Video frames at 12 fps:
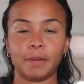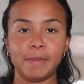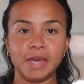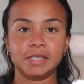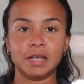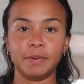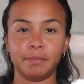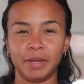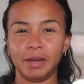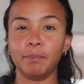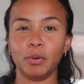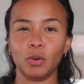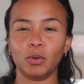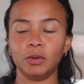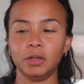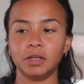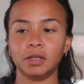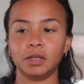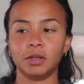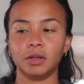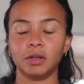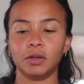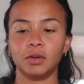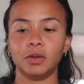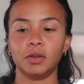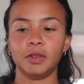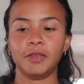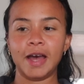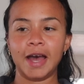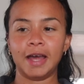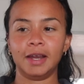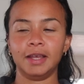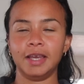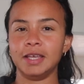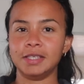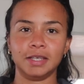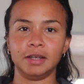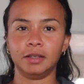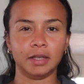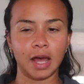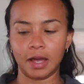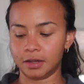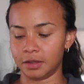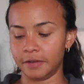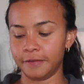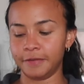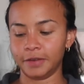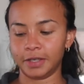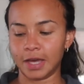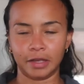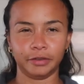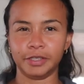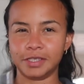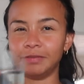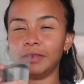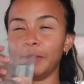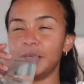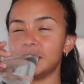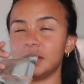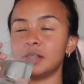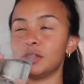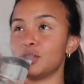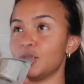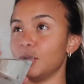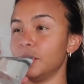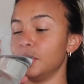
makes up a big bowl. That isn't a lot of calories, if that makes sense. It's so